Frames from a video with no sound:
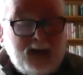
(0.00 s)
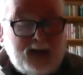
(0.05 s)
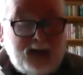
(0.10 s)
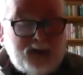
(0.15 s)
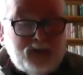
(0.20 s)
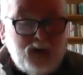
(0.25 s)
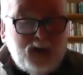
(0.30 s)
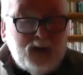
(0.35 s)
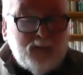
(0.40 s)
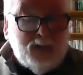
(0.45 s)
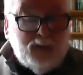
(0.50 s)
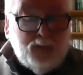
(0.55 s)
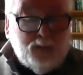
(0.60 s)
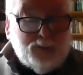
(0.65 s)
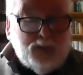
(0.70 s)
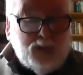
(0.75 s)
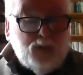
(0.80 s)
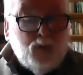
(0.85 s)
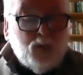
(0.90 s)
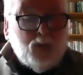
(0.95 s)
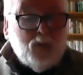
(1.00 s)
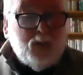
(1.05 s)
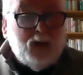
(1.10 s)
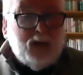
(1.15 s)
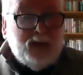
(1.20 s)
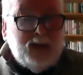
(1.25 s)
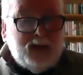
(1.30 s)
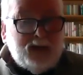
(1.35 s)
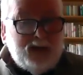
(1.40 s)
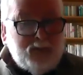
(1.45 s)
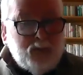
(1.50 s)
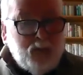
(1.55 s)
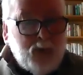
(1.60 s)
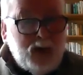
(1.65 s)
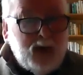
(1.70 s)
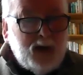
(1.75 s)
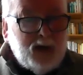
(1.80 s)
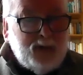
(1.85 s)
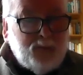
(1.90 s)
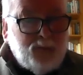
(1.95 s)
like, Jude, I'd love to know
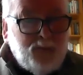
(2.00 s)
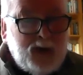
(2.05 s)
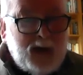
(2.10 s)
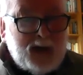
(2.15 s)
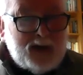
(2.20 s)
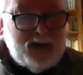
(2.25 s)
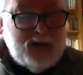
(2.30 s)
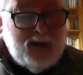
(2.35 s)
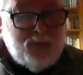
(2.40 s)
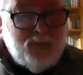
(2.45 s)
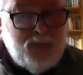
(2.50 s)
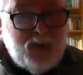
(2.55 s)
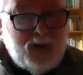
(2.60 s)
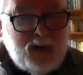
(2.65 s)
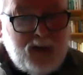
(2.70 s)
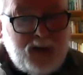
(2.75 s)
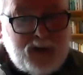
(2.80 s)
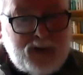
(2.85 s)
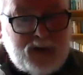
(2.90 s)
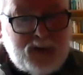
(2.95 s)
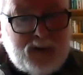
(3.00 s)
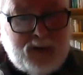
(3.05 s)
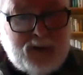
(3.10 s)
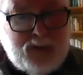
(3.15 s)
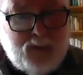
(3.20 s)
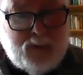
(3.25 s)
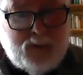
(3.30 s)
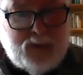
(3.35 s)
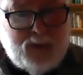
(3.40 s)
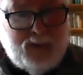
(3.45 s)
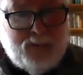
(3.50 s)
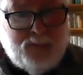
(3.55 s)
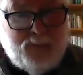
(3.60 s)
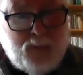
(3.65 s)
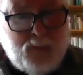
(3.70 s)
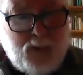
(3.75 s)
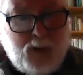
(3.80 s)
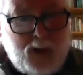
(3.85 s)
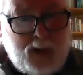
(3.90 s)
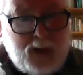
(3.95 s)
the facts and the figures,
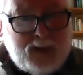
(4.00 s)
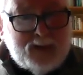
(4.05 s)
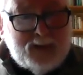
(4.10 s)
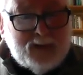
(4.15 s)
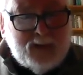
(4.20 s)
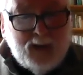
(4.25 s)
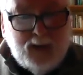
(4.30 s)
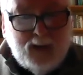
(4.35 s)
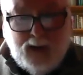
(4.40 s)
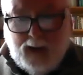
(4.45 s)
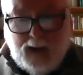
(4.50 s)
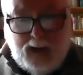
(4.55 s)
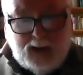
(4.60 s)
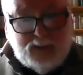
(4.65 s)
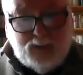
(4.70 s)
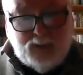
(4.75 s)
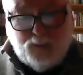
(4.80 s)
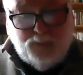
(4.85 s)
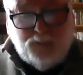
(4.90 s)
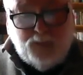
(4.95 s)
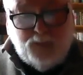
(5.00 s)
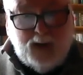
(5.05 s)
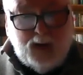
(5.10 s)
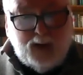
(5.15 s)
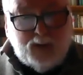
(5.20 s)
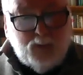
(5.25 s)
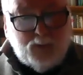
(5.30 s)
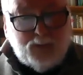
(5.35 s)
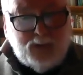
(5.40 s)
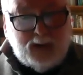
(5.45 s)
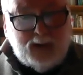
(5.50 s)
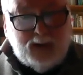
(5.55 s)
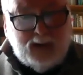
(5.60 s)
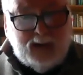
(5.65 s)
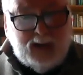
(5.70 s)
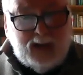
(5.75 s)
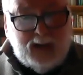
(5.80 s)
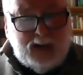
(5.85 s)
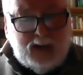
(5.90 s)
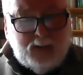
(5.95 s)
for all this. And so far, I don't think
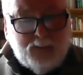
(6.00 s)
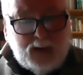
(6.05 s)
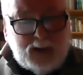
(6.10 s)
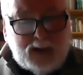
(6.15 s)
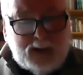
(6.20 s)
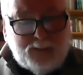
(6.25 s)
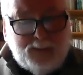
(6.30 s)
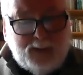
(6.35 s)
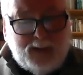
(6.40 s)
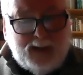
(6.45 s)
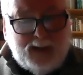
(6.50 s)
anybody's